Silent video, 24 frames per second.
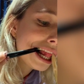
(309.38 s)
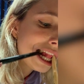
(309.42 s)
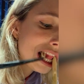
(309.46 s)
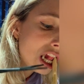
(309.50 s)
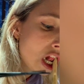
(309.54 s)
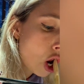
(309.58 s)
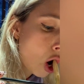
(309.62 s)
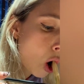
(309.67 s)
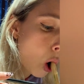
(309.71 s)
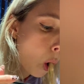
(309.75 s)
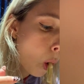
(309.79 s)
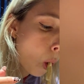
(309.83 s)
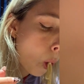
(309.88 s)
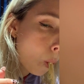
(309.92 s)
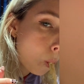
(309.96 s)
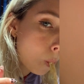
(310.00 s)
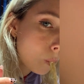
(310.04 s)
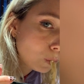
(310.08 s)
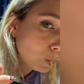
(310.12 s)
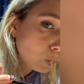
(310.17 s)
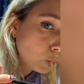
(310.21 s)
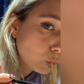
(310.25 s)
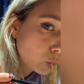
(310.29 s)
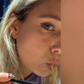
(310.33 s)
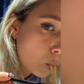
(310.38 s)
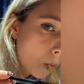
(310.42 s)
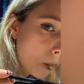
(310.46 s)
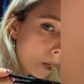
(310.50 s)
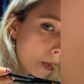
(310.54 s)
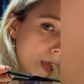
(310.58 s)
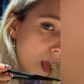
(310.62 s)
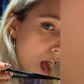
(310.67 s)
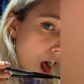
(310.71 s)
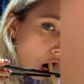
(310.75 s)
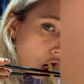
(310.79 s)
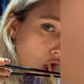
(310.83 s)
dente, but
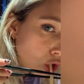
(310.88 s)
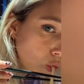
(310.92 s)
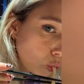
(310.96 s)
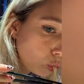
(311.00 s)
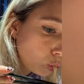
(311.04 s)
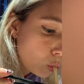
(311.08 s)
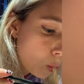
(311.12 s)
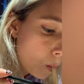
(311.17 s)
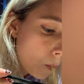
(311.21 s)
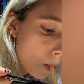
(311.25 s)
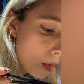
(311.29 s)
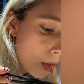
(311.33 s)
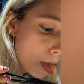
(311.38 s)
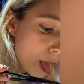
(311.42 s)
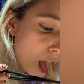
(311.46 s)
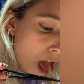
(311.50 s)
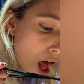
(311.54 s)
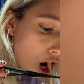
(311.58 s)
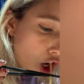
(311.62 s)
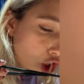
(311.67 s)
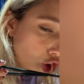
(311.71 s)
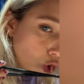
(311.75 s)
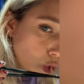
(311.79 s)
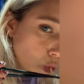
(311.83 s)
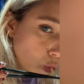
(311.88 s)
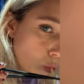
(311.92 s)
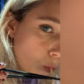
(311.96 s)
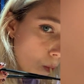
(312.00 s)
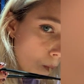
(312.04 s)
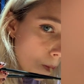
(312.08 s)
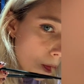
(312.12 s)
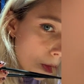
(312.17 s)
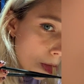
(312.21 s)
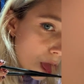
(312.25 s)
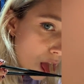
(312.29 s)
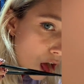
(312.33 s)
this one is not.
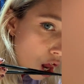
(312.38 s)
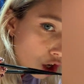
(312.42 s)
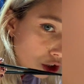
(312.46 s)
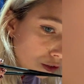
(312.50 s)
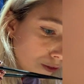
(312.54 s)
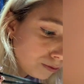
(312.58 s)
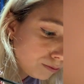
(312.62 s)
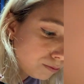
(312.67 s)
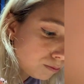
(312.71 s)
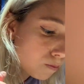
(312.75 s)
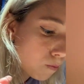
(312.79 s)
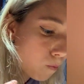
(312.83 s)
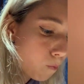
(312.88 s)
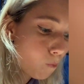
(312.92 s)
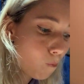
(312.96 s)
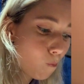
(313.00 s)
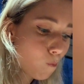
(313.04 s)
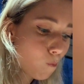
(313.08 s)
More focus on the